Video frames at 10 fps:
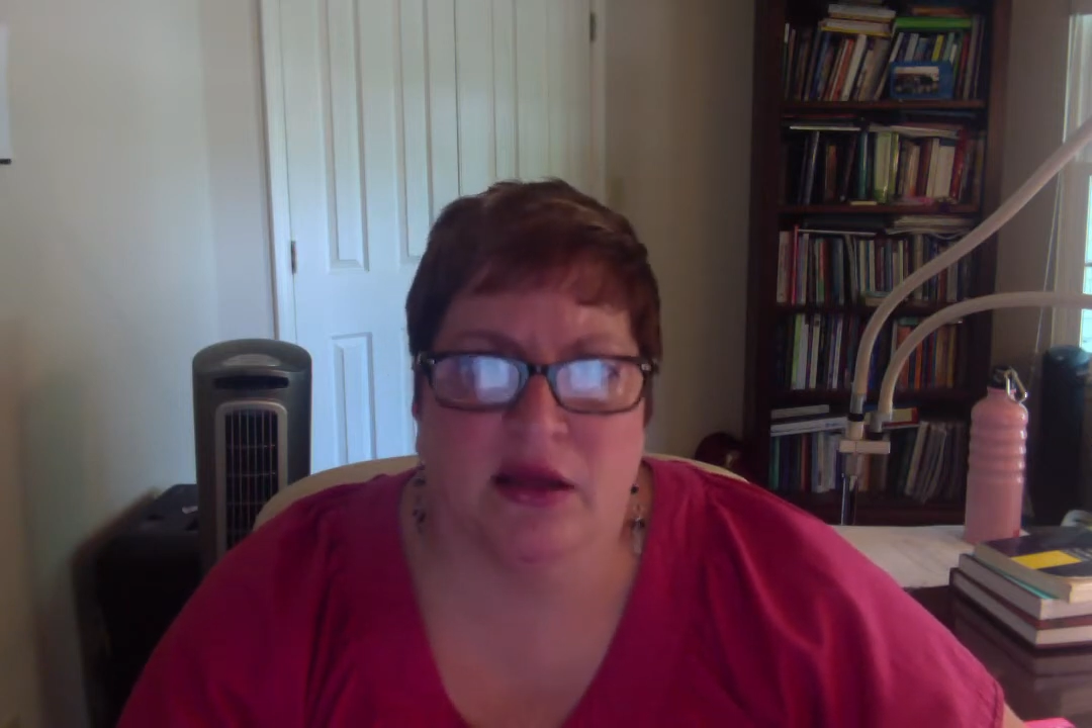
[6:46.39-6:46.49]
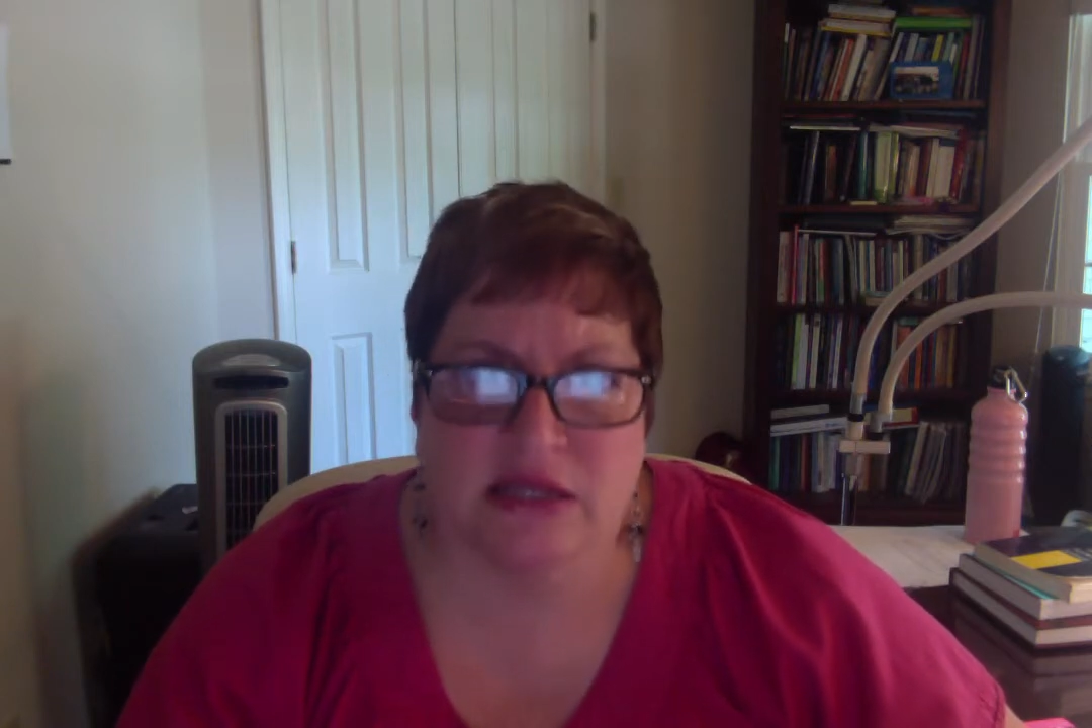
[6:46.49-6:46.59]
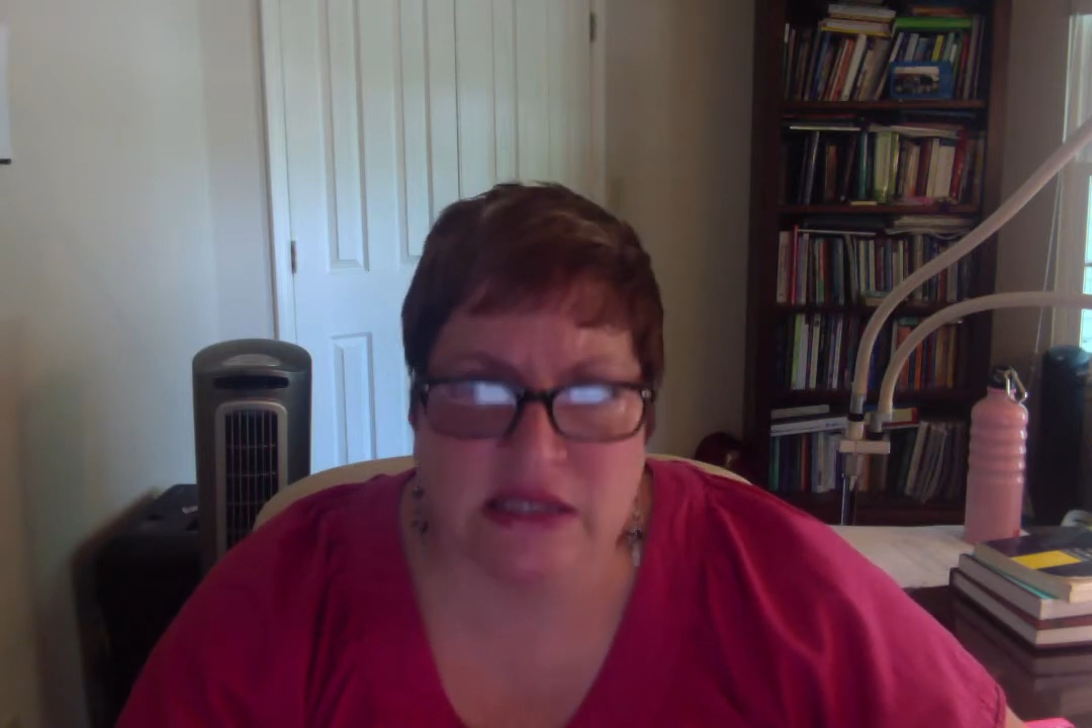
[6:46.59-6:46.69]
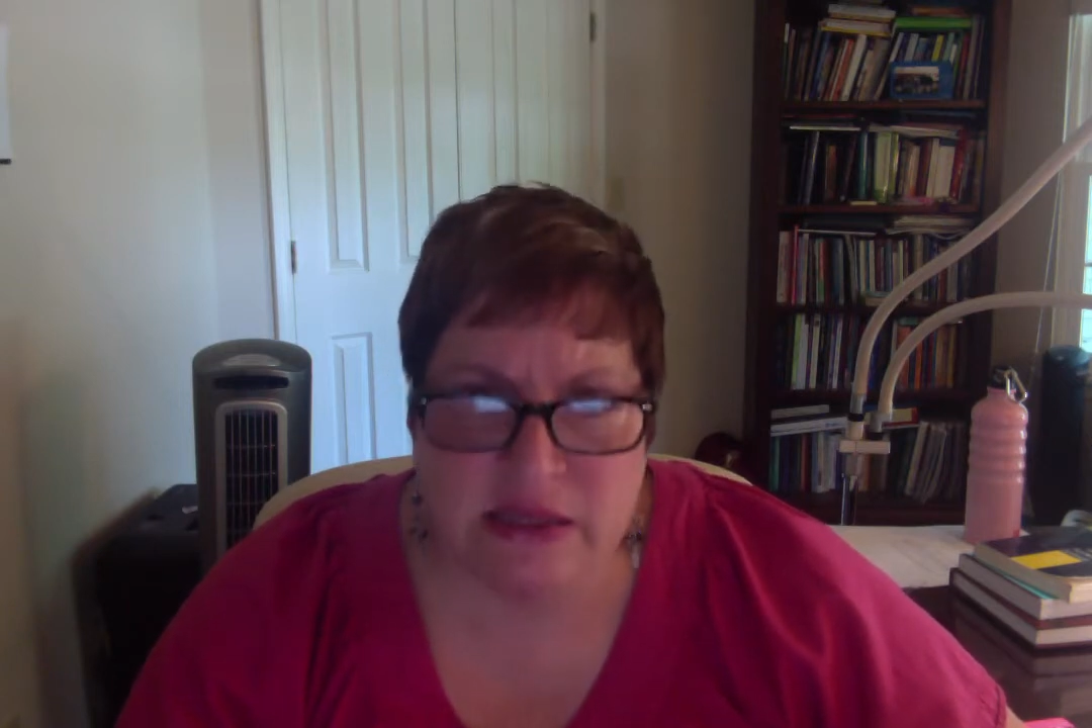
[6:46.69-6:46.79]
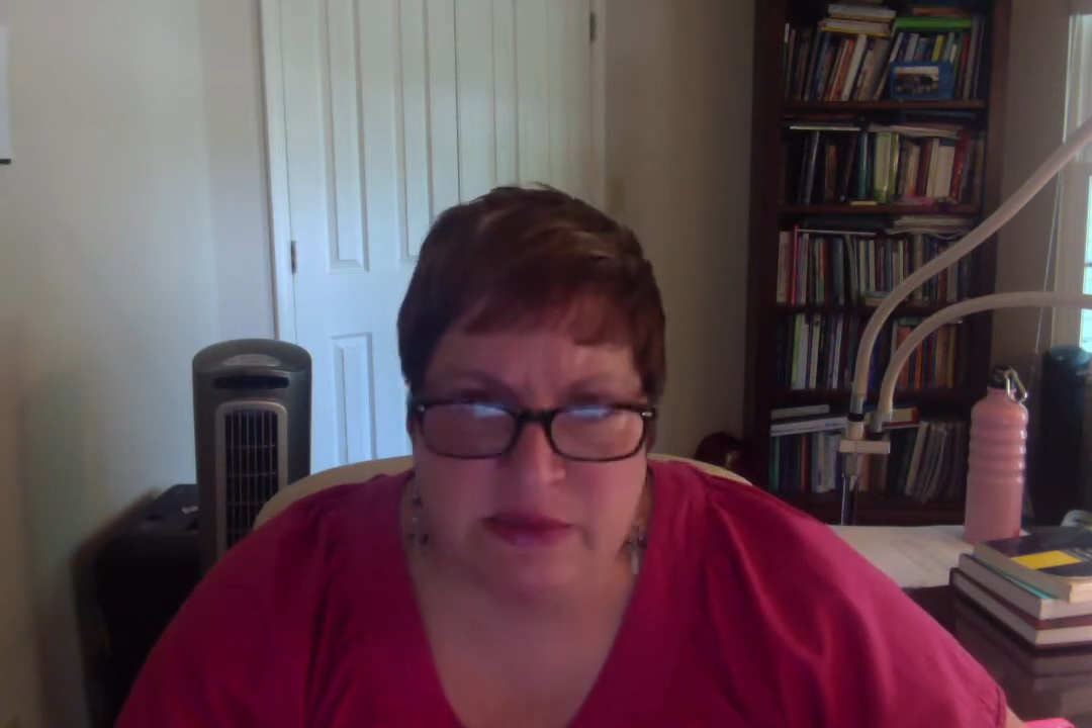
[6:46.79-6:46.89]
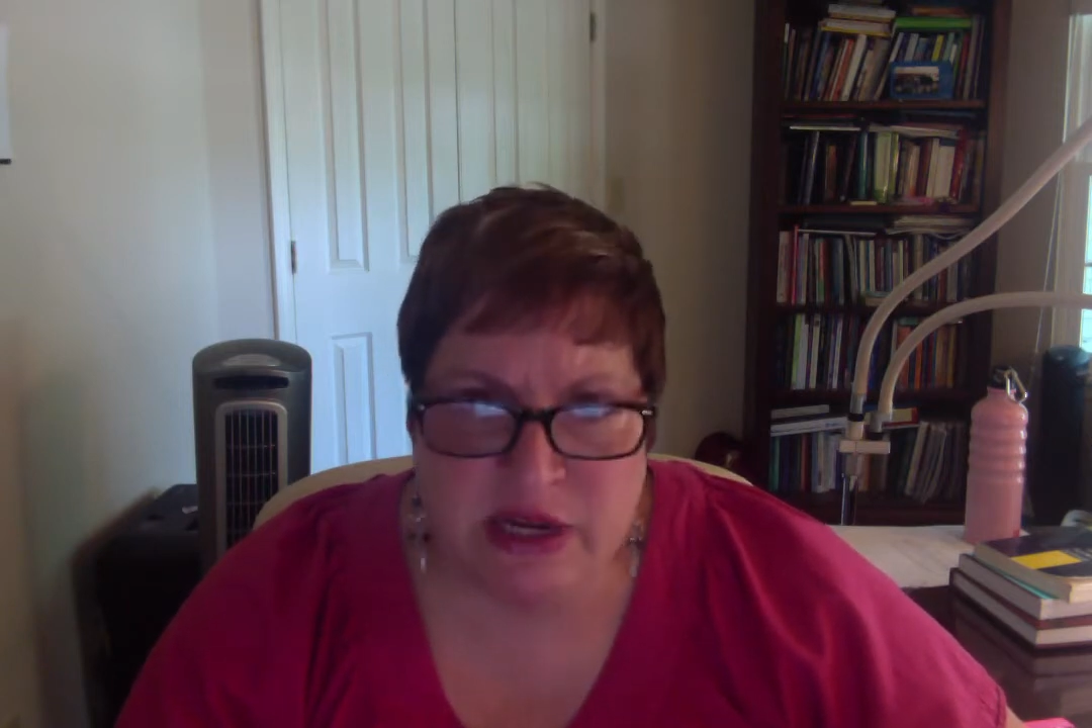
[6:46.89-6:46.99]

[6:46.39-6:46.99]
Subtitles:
sleep